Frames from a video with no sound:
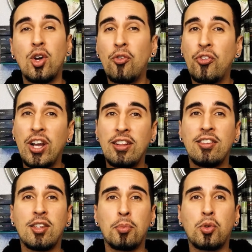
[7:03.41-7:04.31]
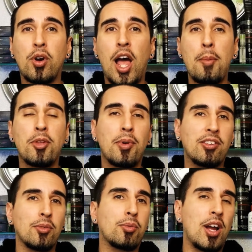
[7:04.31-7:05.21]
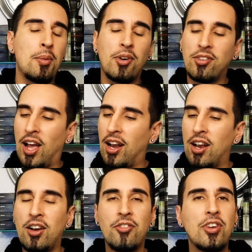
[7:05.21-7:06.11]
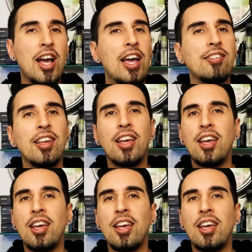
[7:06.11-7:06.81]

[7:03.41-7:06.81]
don't forget to subscribe to my subscribers i love you guys